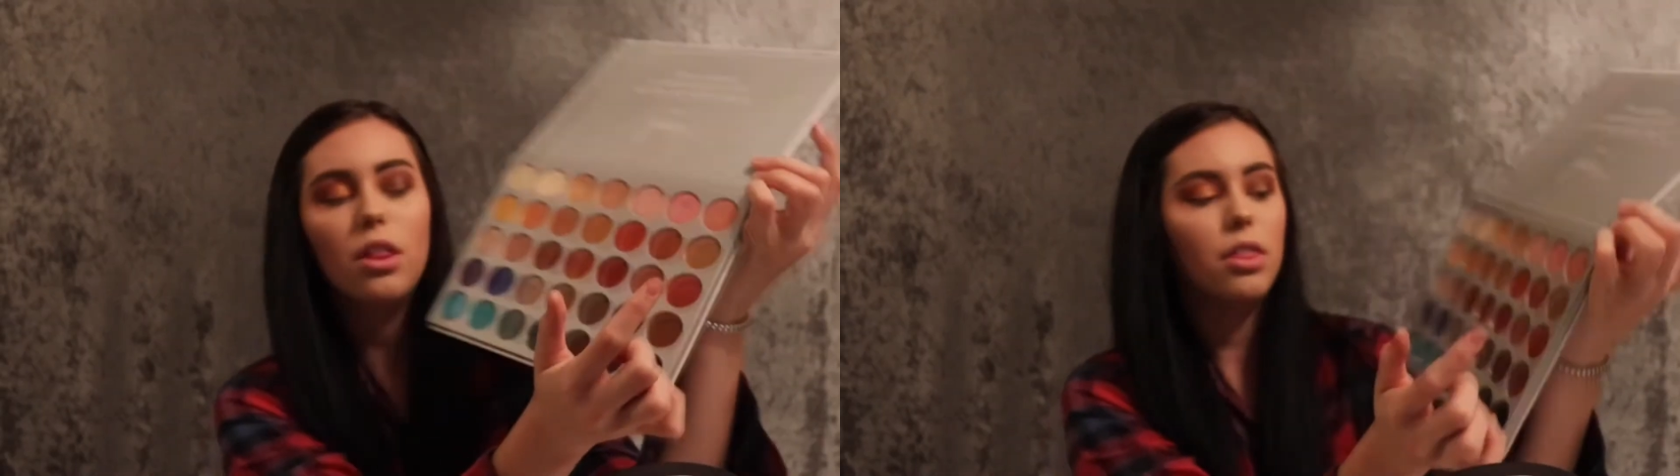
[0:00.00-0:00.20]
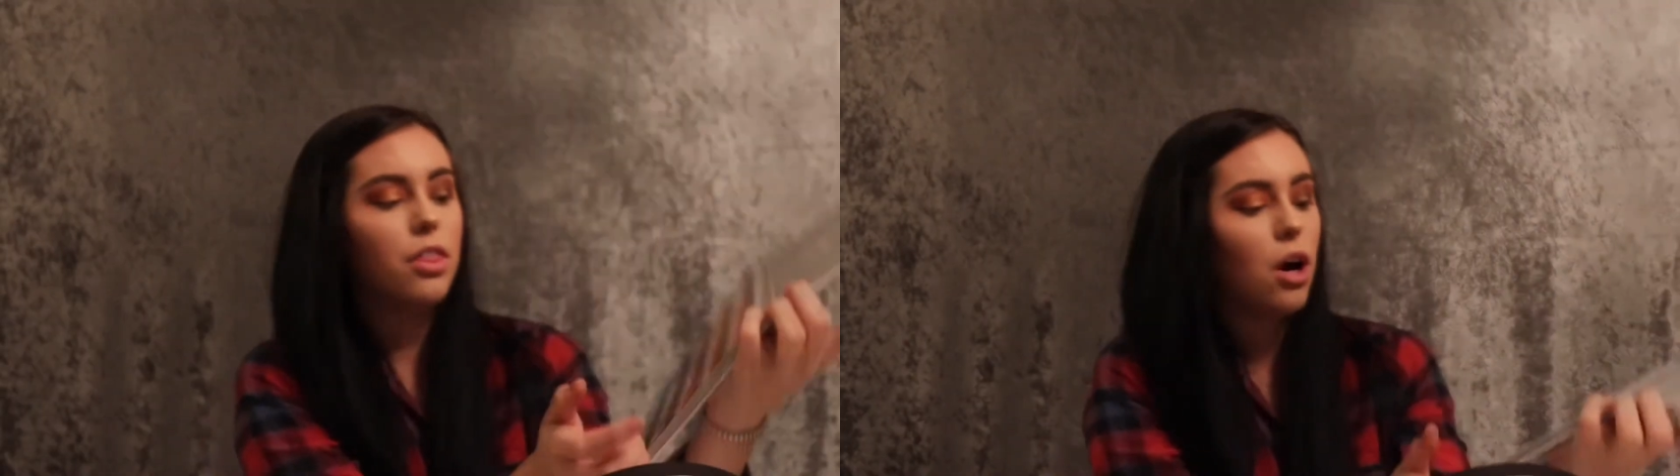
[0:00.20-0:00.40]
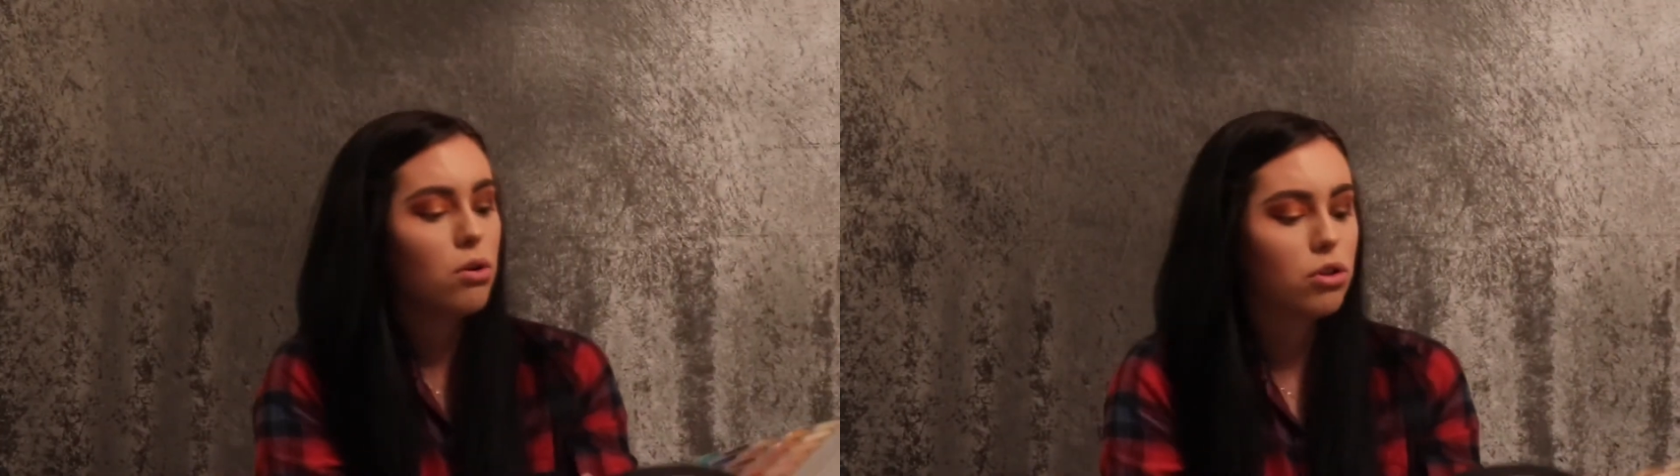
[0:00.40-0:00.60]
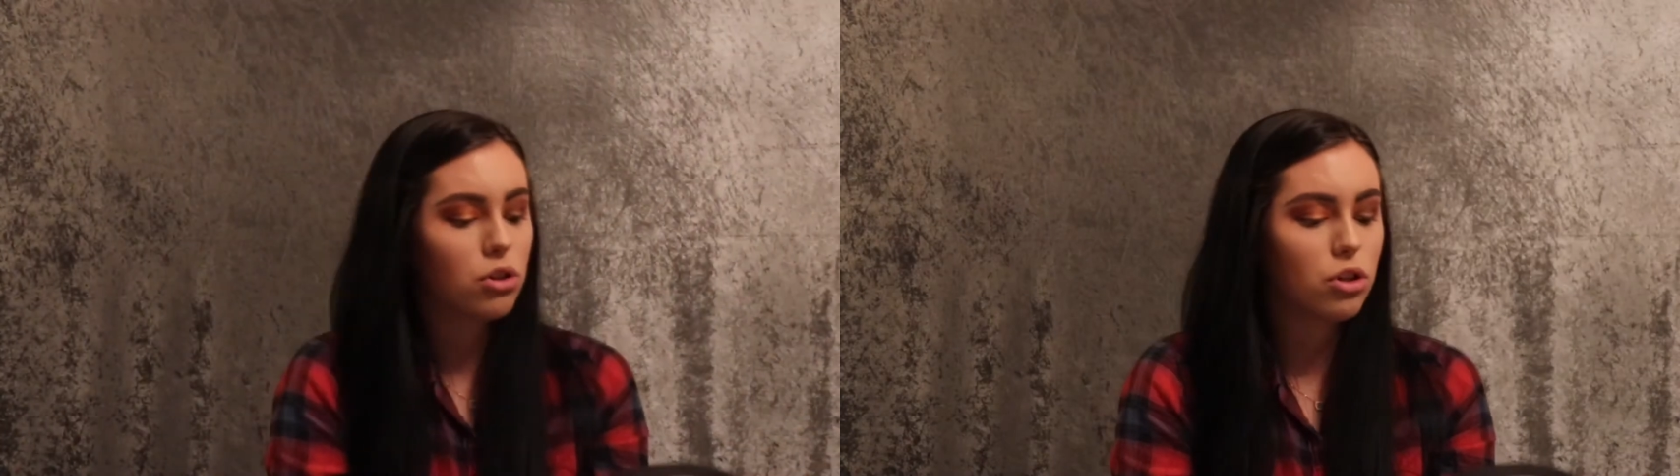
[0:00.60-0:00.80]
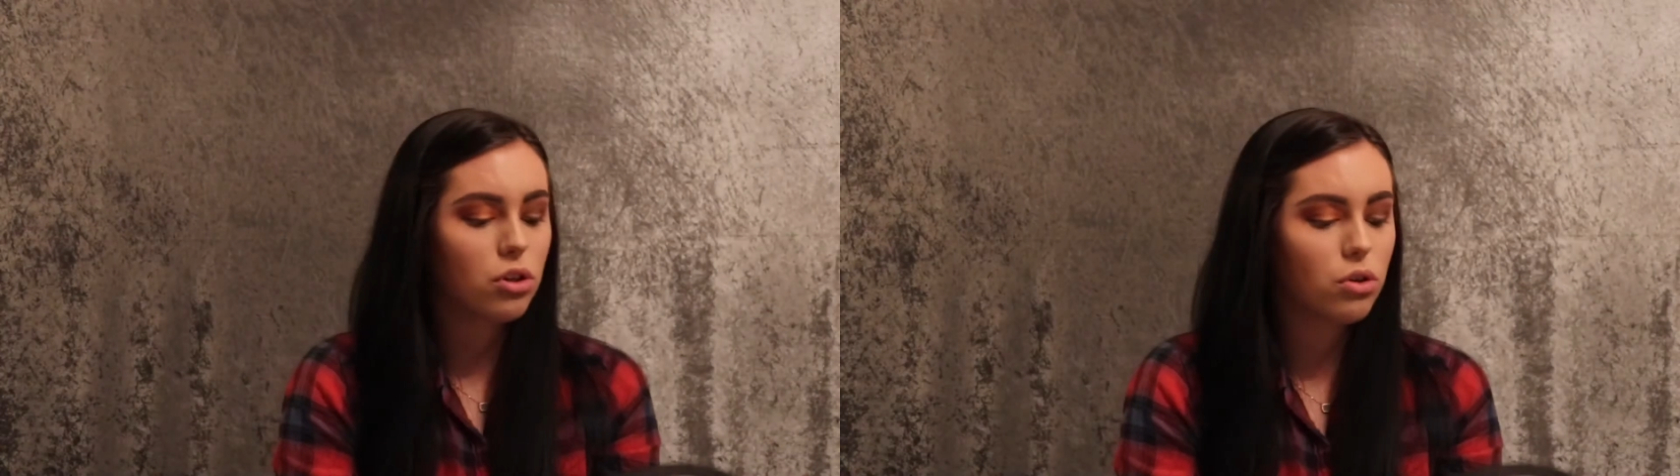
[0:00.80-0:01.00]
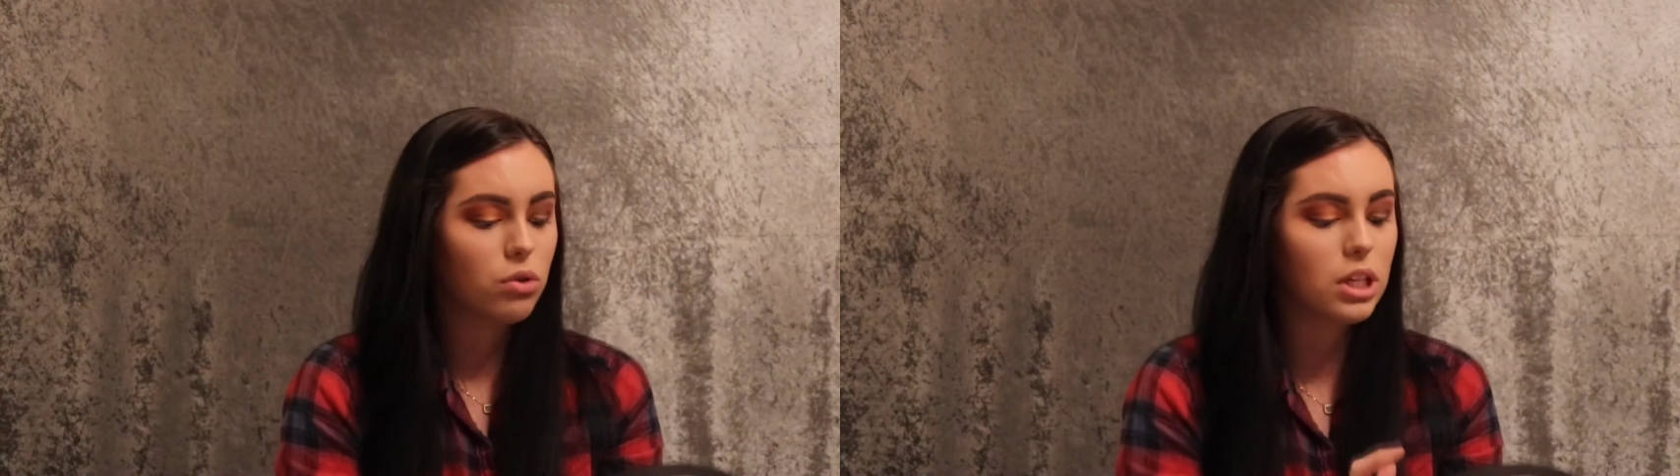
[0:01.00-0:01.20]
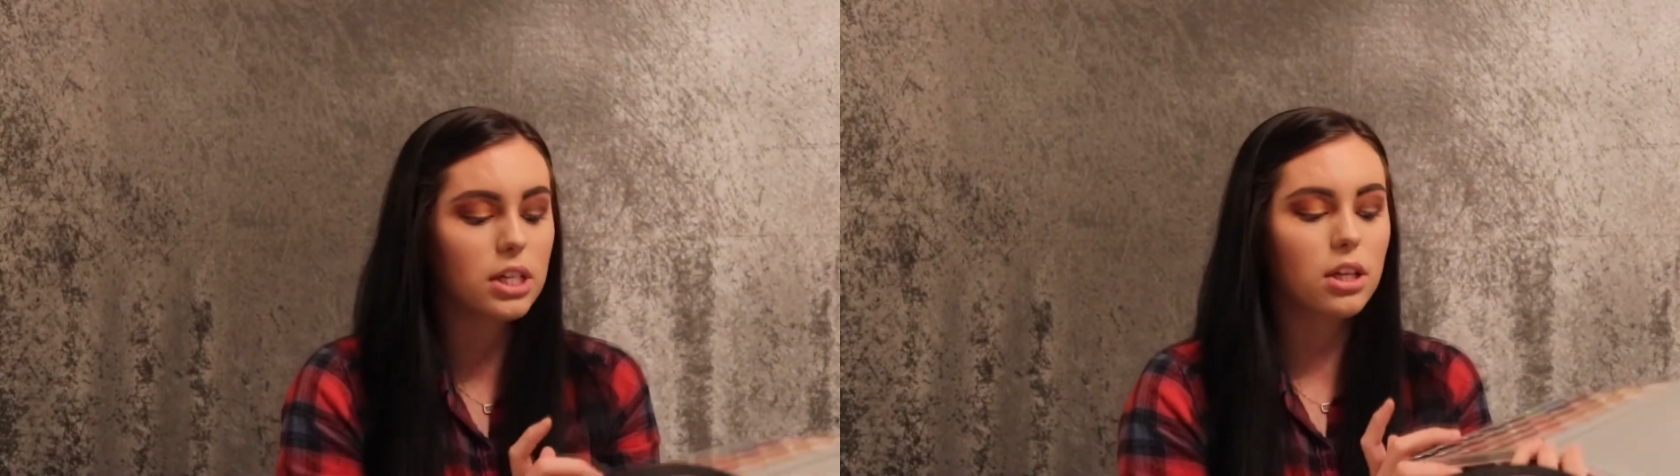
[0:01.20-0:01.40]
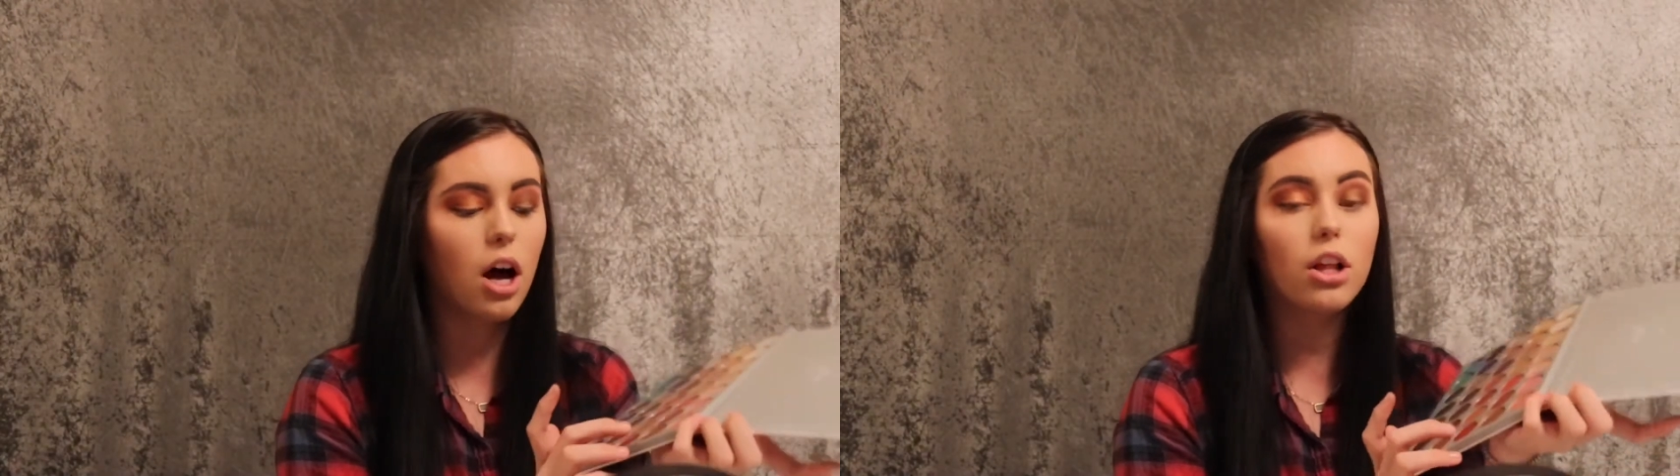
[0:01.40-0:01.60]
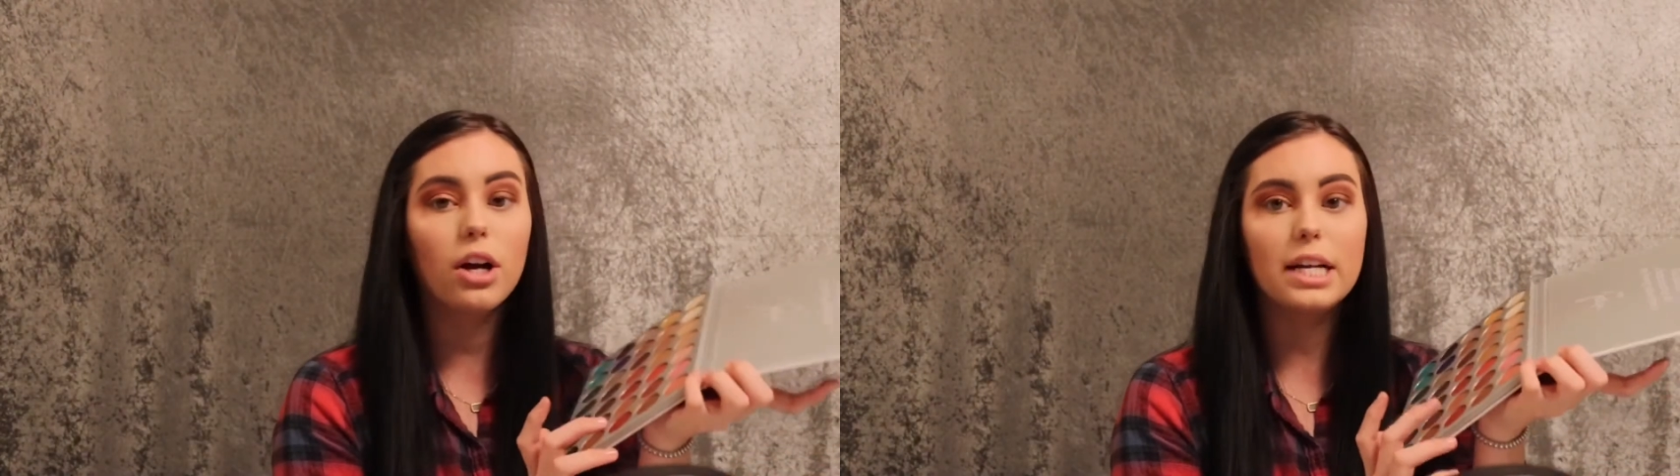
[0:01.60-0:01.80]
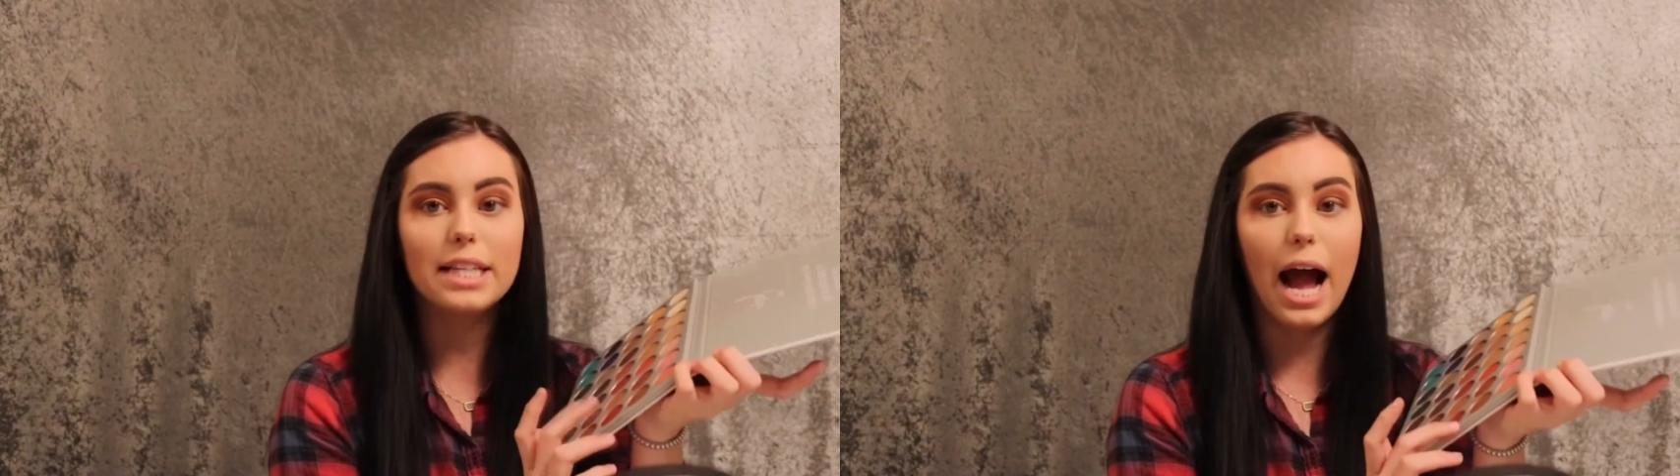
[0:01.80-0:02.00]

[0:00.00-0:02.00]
Those two, this color is